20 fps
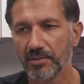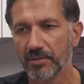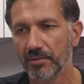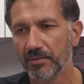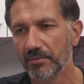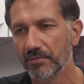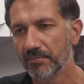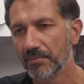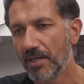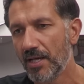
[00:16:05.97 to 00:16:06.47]

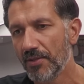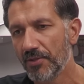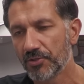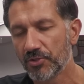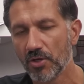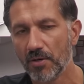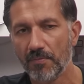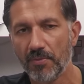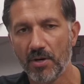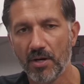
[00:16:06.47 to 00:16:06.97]
and other
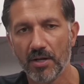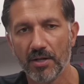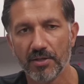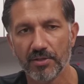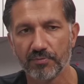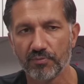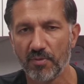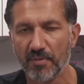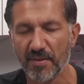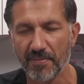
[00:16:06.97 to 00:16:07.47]
top
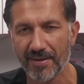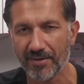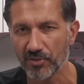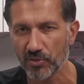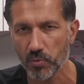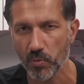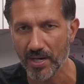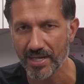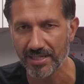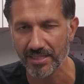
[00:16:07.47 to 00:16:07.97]
pilots, probably about
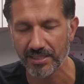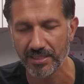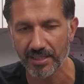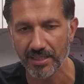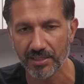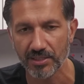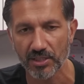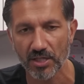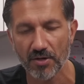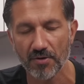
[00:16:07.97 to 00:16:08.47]

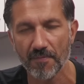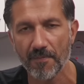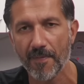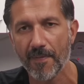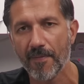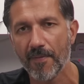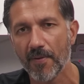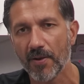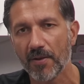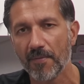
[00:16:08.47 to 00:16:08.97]
20, to go and
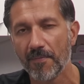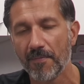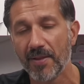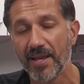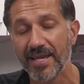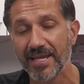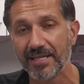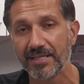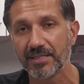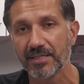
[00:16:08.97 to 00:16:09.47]

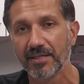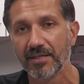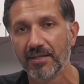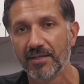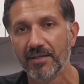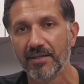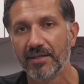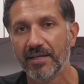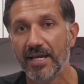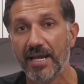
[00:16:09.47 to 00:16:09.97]
compete
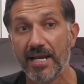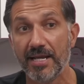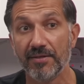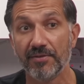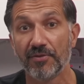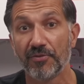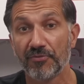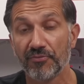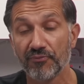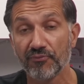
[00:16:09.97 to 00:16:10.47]

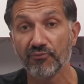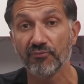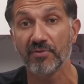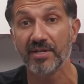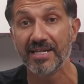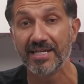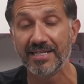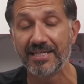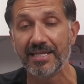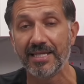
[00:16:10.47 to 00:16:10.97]
in
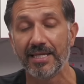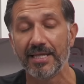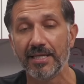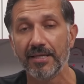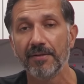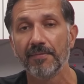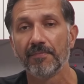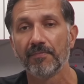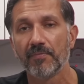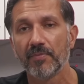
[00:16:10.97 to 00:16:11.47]

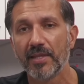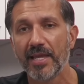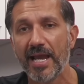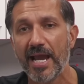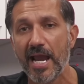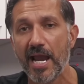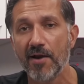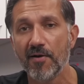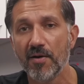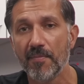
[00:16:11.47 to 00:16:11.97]
3D
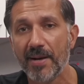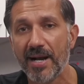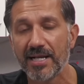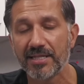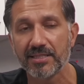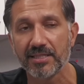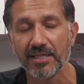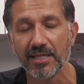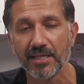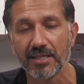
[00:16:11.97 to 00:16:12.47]

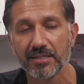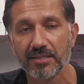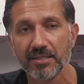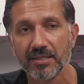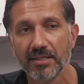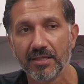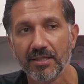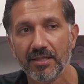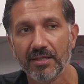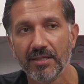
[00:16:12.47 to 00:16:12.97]

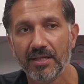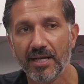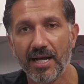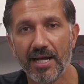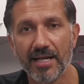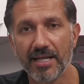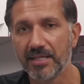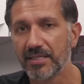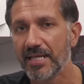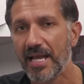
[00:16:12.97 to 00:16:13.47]
aerobatics,
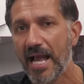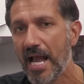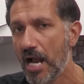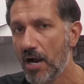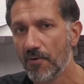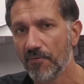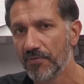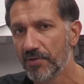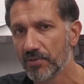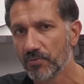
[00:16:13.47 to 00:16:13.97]
and it's
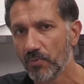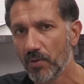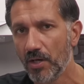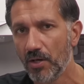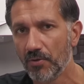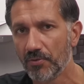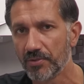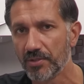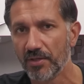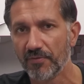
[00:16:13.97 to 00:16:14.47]
out of this
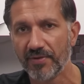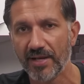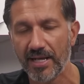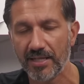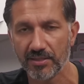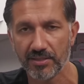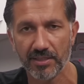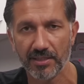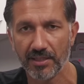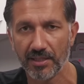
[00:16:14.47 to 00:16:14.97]
world. You know, if you
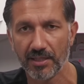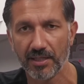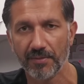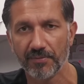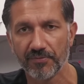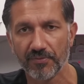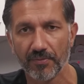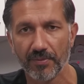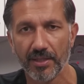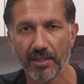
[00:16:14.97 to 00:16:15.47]
haven't seen any
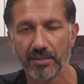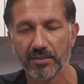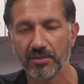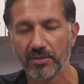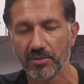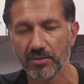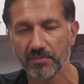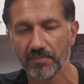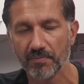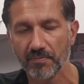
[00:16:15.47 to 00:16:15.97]
clips from this,
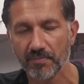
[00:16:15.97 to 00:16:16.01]
just